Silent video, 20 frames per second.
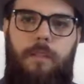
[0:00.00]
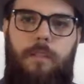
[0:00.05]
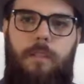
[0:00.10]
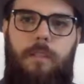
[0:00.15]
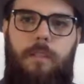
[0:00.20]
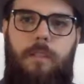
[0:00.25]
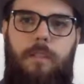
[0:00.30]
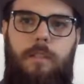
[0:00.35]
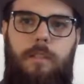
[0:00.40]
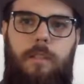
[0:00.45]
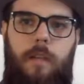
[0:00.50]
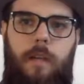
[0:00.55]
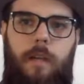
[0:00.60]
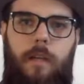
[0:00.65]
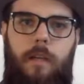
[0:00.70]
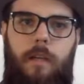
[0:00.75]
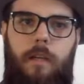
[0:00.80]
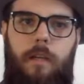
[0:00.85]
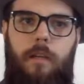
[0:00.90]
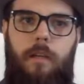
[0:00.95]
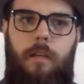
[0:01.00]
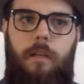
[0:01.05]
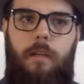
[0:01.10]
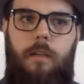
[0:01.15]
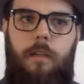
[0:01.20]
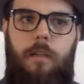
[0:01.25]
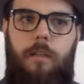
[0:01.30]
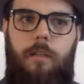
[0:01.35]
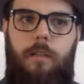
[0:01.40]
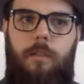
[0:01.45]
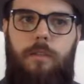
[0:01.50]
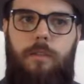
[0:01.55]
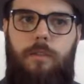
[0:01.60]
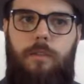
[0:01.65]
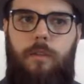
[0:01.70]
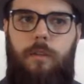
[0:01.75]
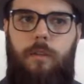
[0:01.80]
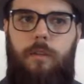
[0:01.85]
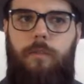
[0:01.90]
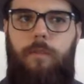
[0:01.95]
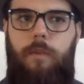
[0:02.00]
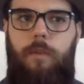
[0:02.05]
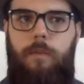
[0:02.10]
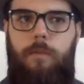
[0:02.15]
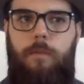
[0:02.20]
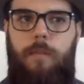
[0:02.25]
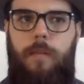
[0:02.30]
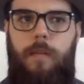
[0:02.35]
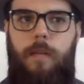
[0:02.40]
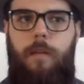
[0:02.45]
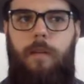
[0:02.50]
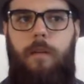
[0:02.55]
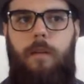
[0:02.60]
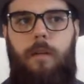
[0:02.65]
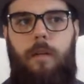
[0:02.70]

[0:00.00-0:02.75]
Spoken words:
to study certain films like